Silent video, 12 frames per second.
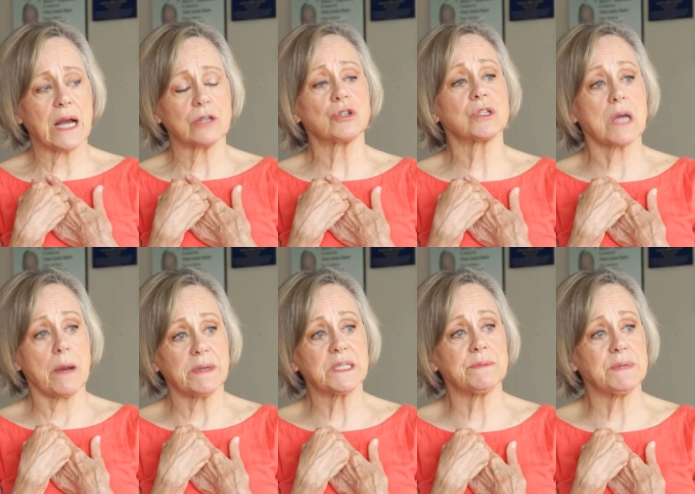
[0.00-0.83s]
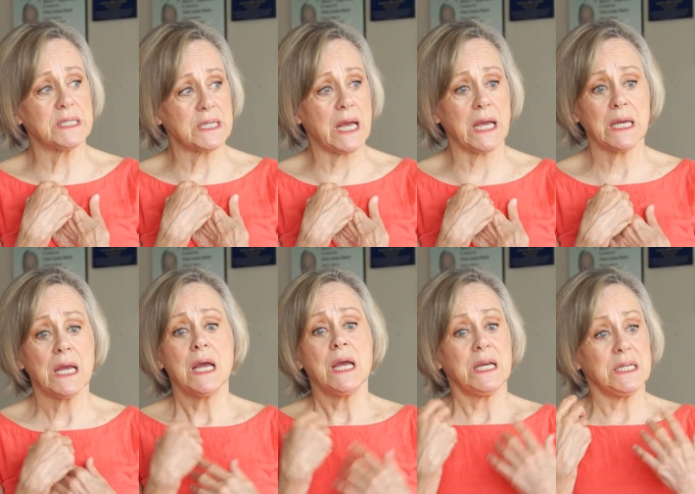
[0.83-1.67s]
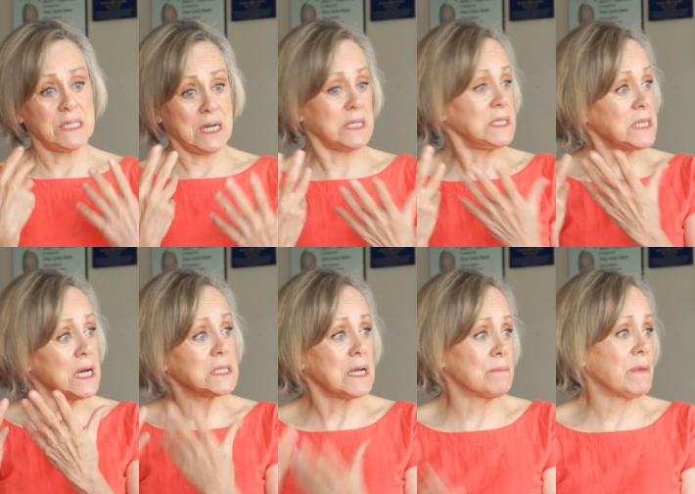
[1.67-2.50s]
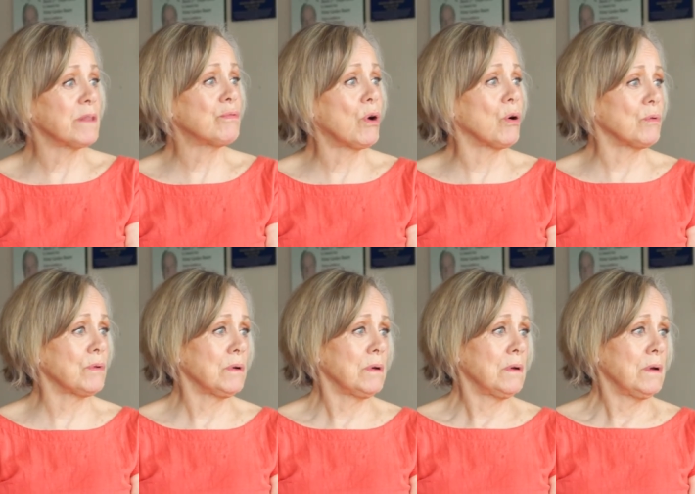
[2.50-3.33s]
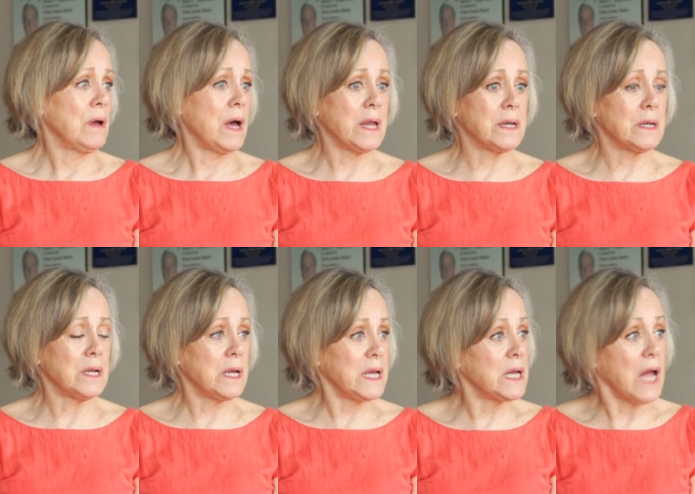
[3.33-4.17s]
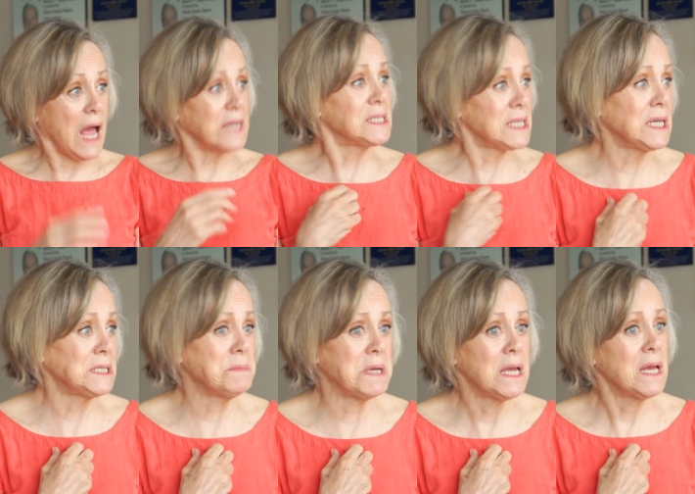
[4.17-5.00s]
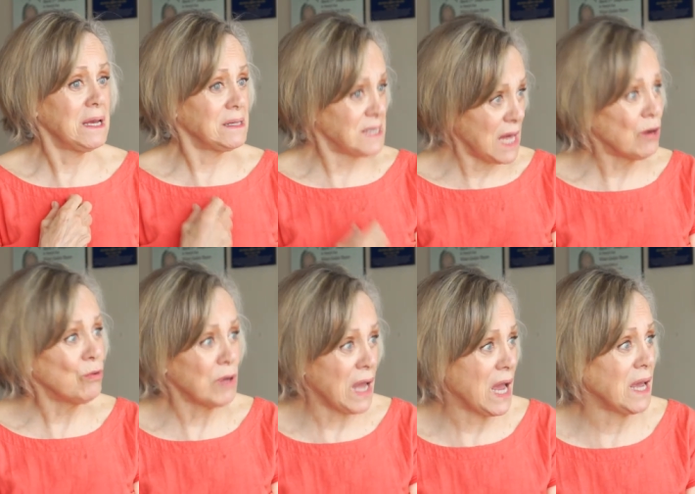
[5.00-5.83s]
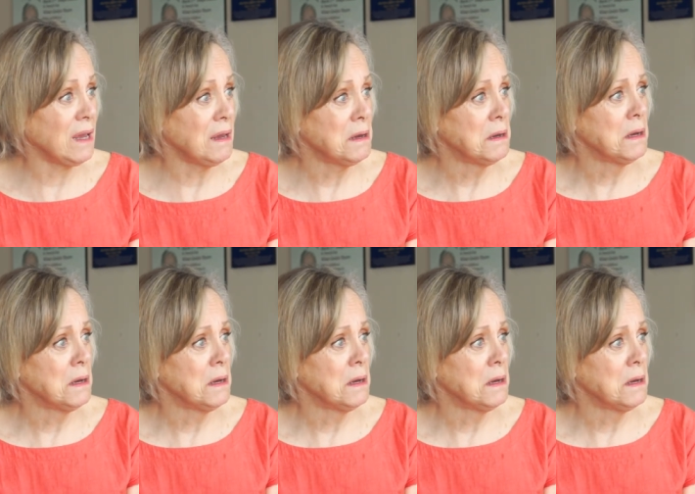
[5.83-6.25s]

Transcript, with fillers: actors coming to me saying, he stuck his tongue down my throat. Right. And, and saying to me, is that okay?